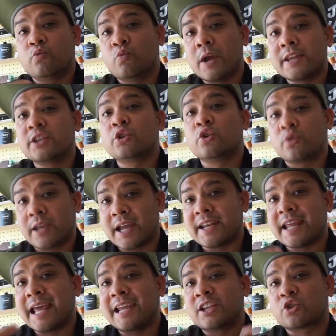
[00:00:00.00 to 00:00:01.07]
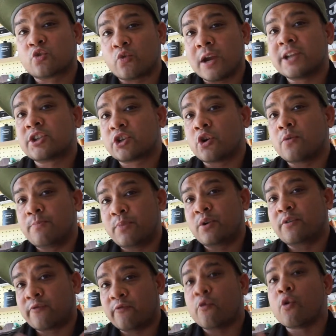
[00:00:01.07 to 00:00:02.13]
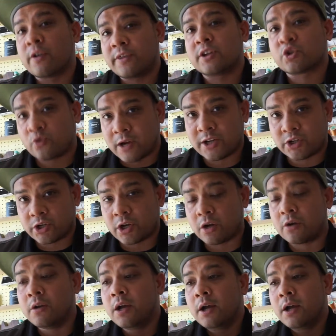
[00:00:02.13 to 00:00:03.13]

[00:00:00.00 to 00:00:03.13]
when do you get a trade show booth for the trade show?